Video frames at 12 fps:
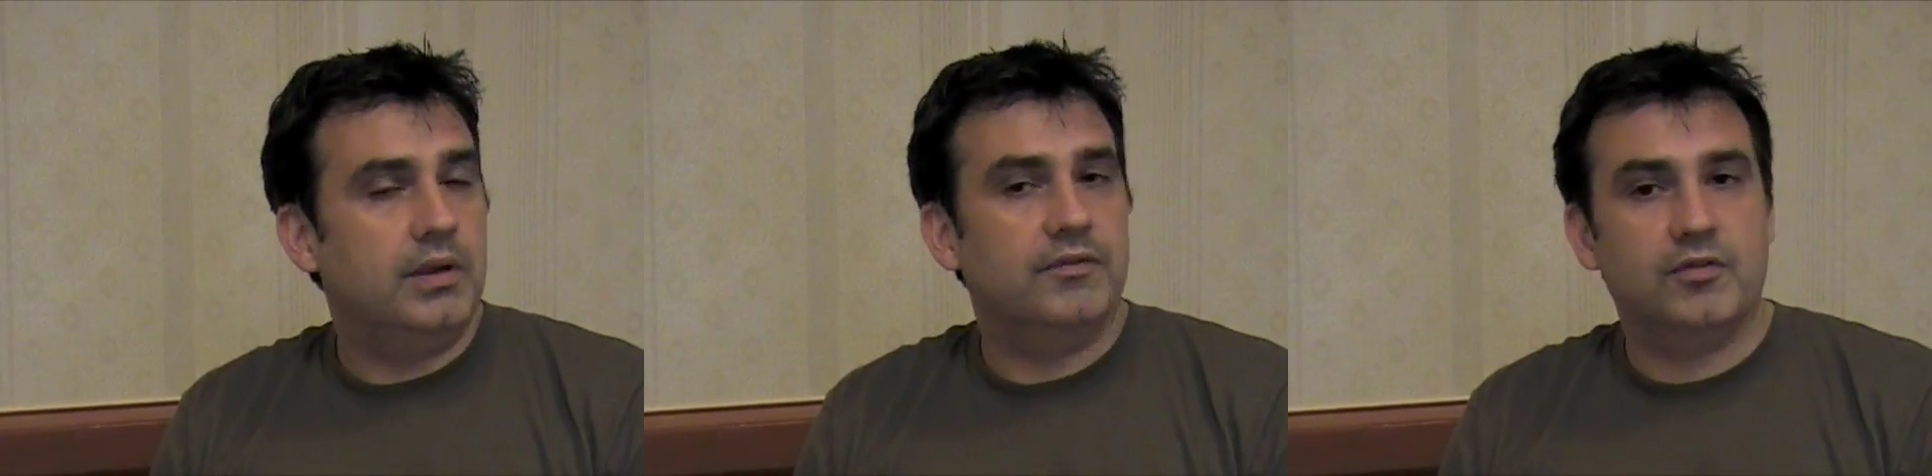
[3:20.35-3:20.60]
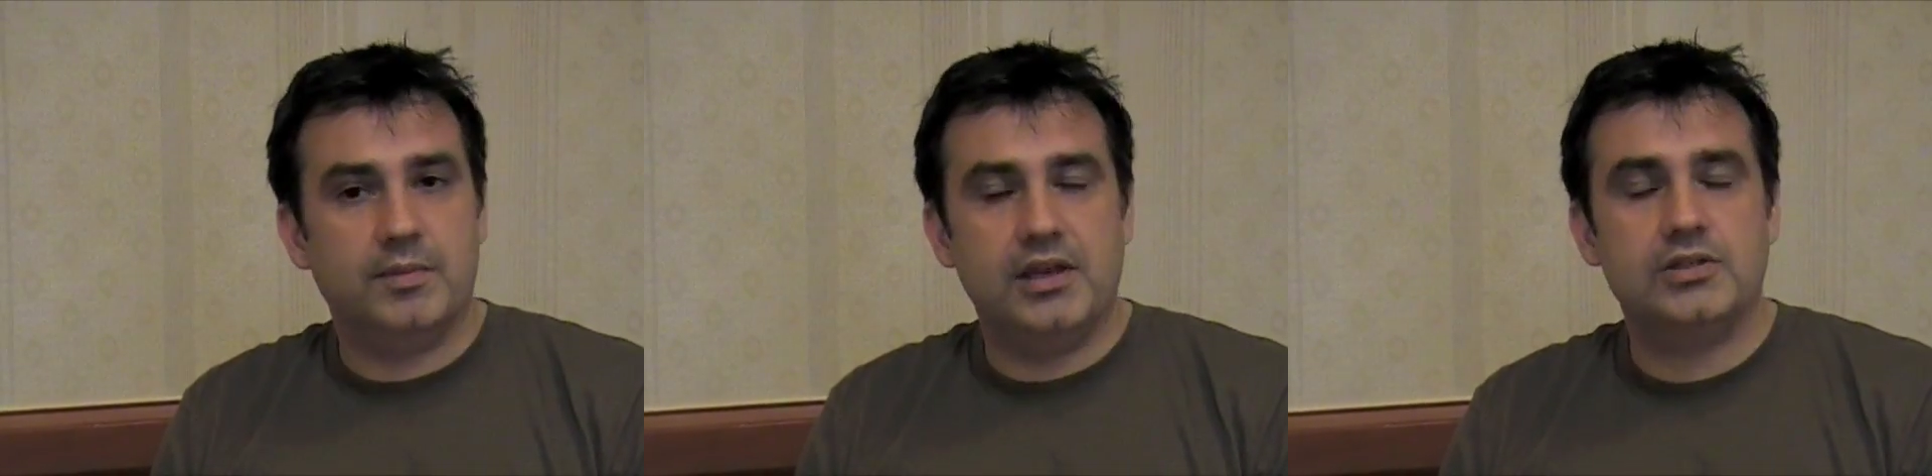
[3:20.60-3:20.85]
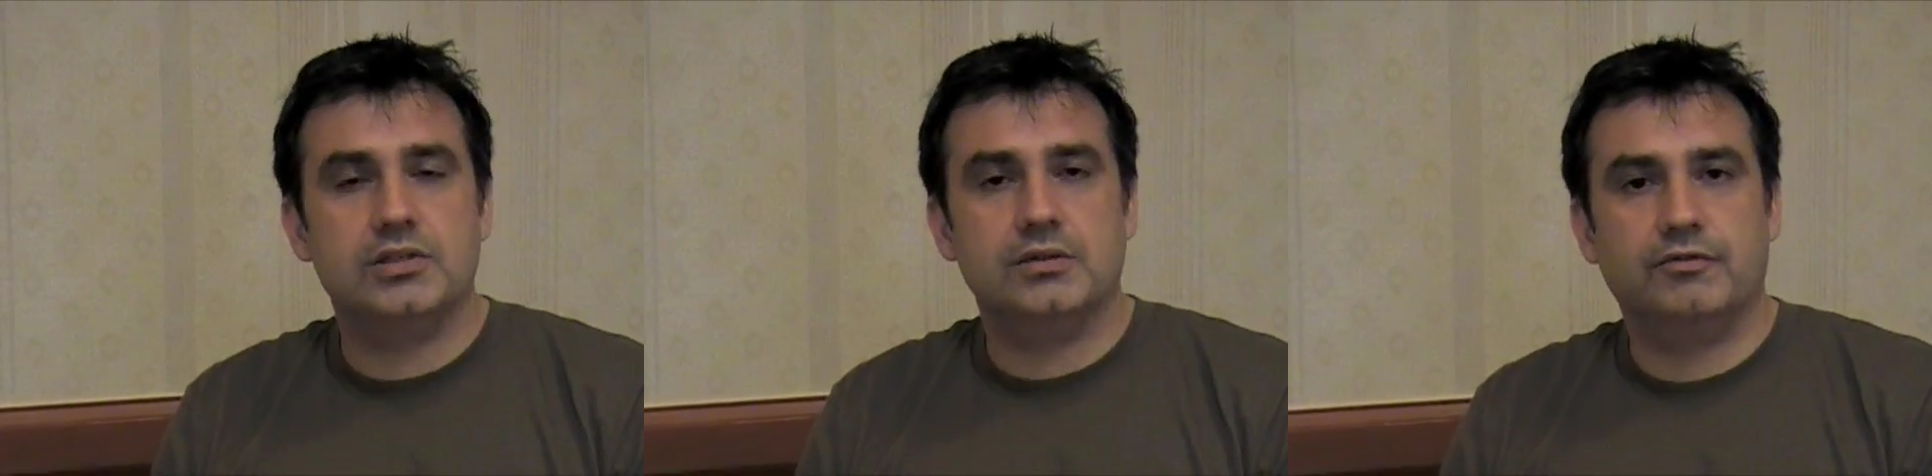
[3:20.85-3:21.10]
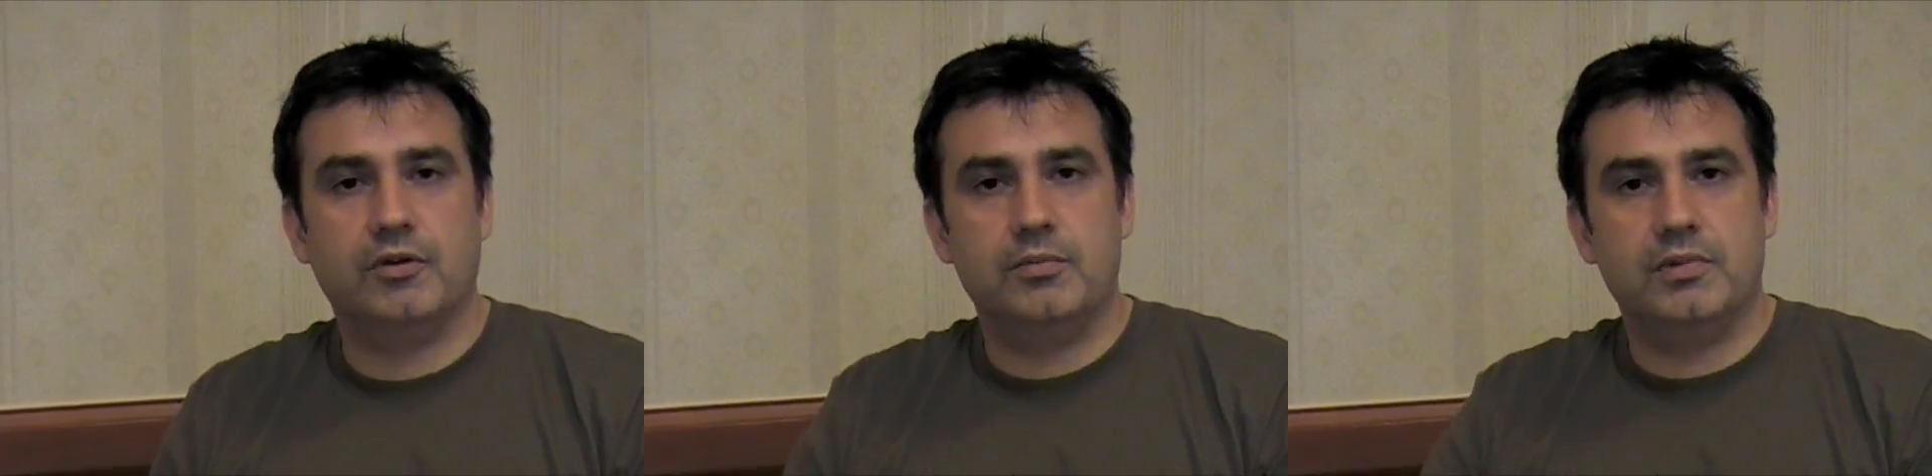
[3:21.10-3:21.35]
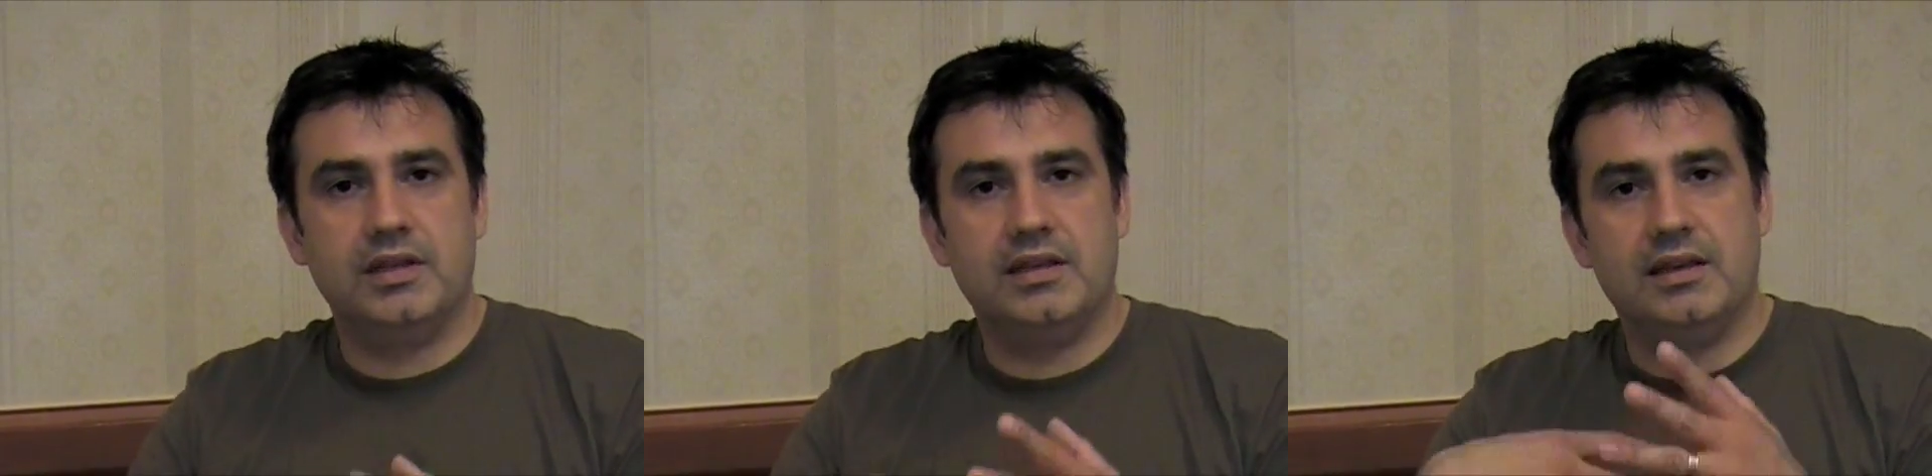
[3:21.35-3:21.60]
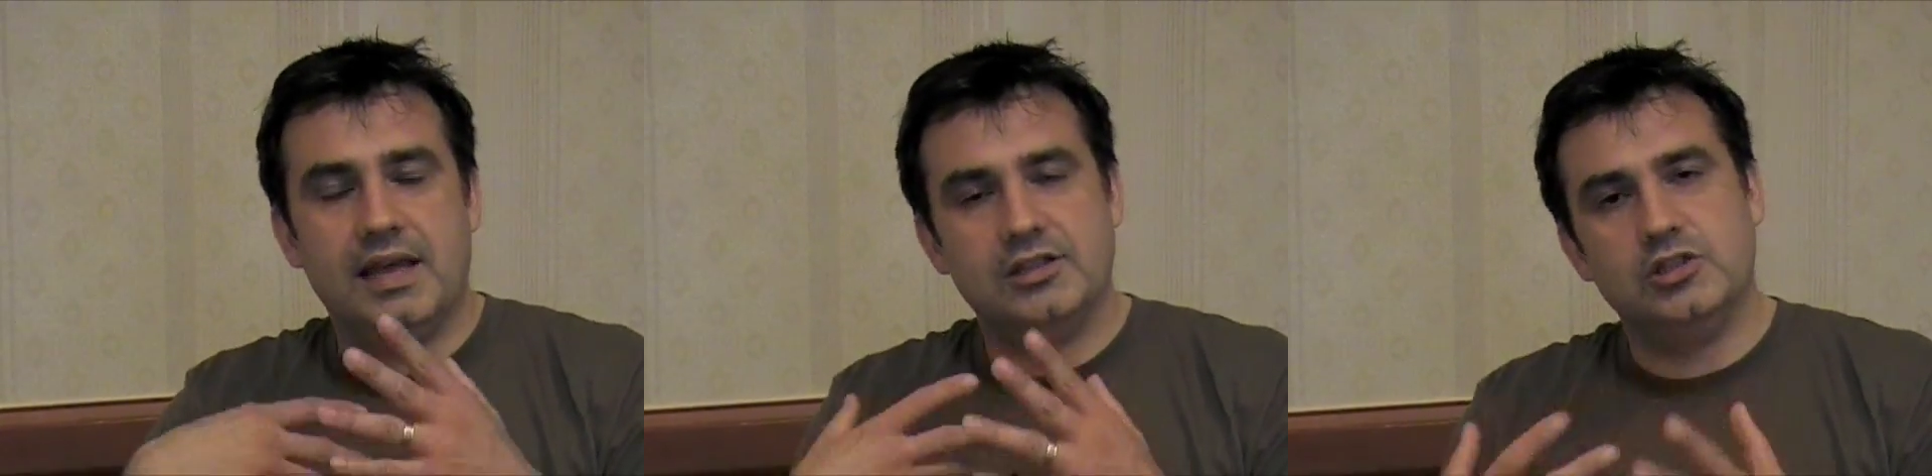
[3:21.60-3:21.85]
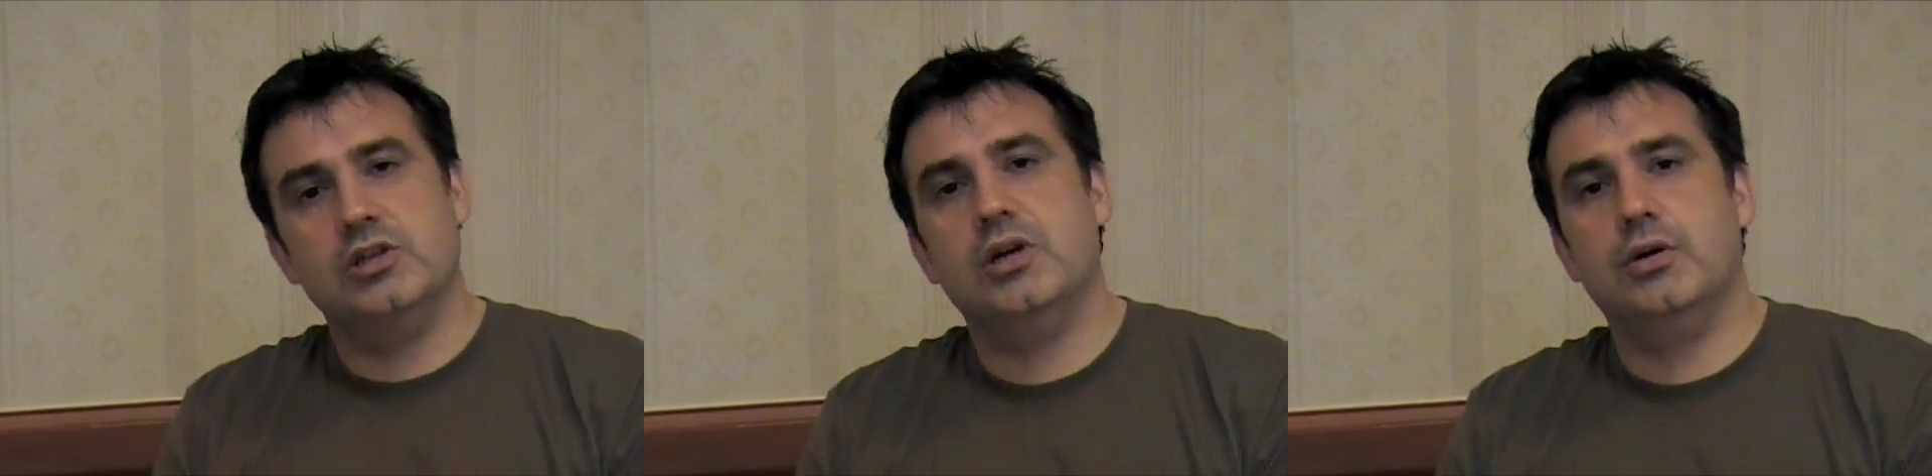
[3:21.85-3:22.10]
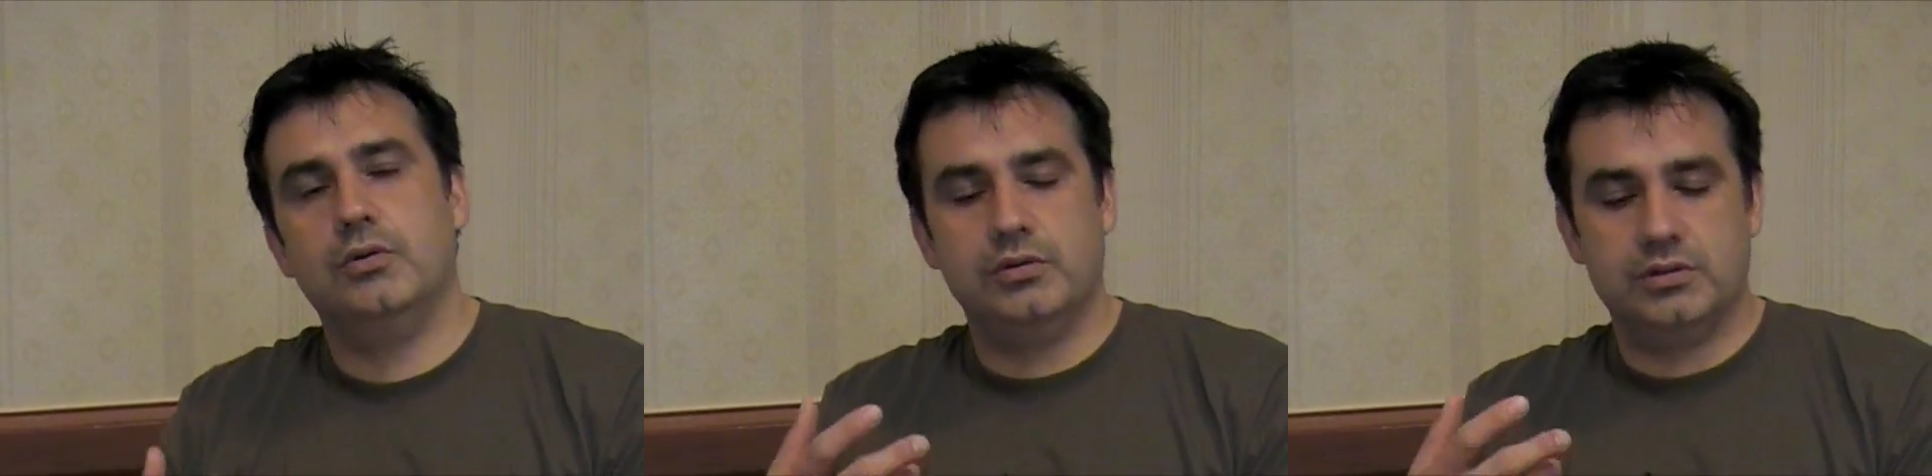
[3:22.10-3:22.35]
information from the
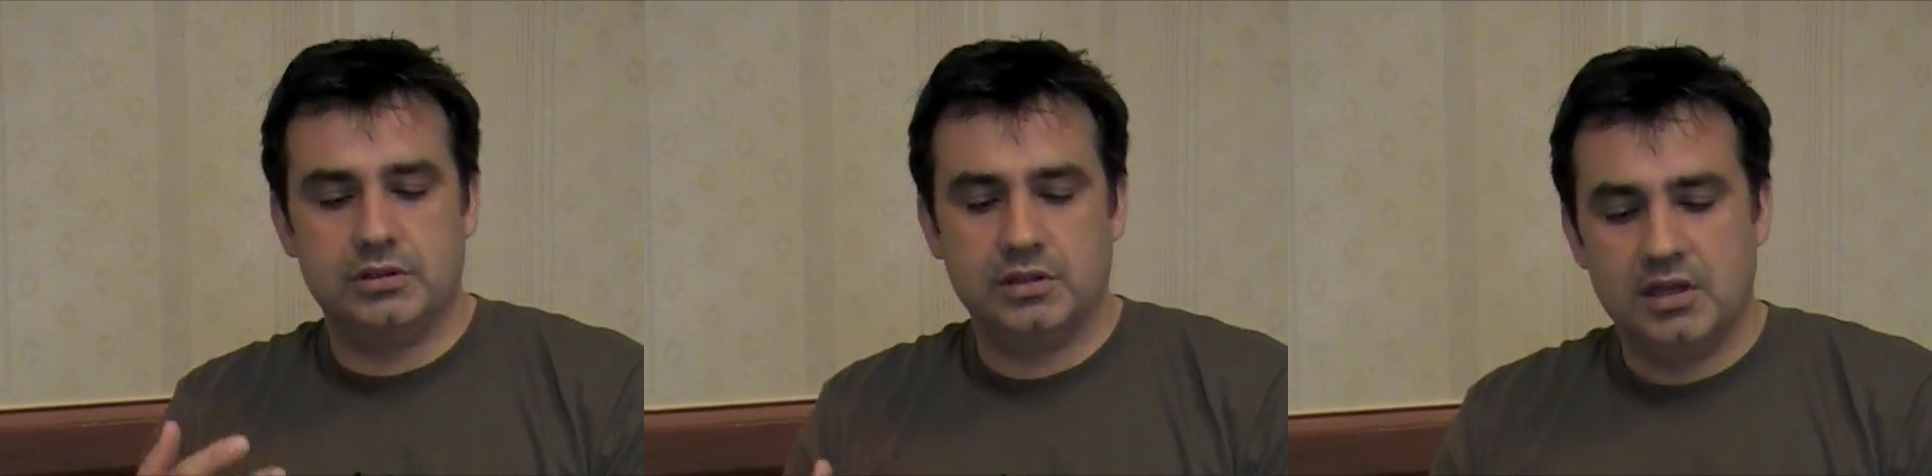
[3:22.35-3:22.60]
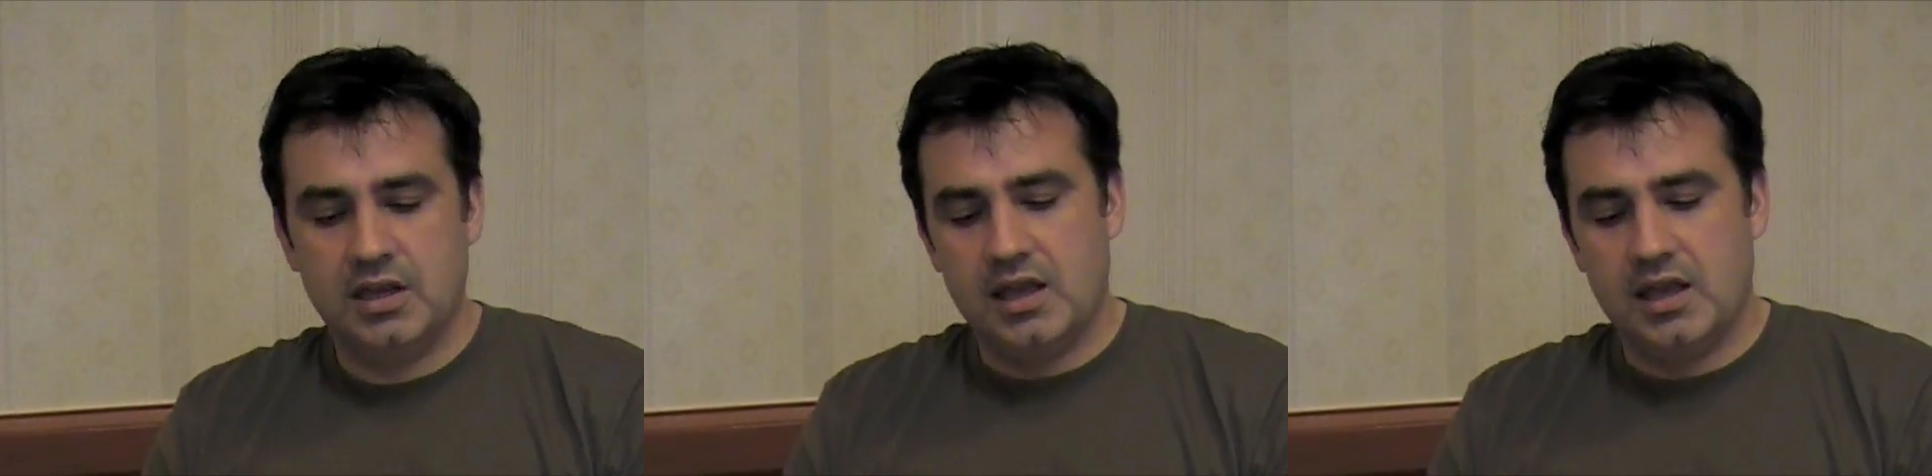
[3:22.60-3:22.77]
NGOs